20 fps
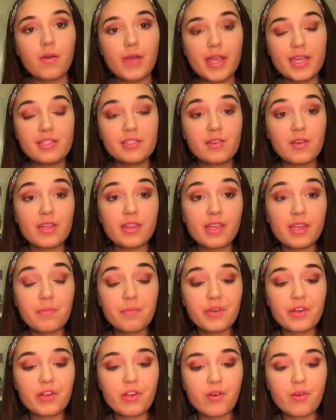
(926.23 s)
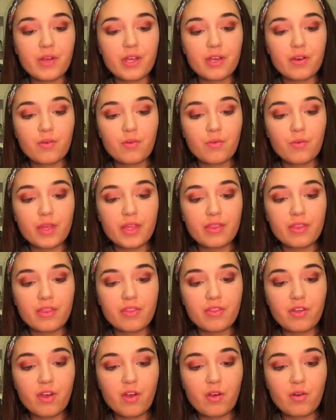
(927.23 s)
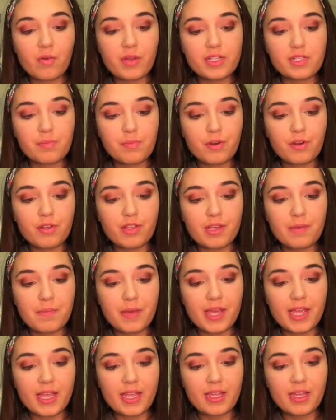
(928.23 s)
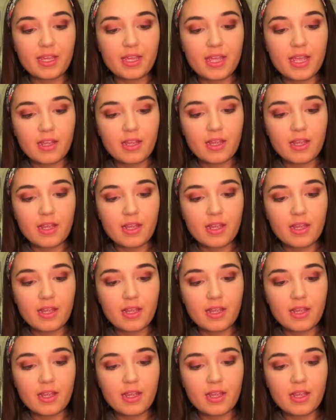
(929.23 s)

Okay, so I think I'm going to go in with the Always Pearly Pink.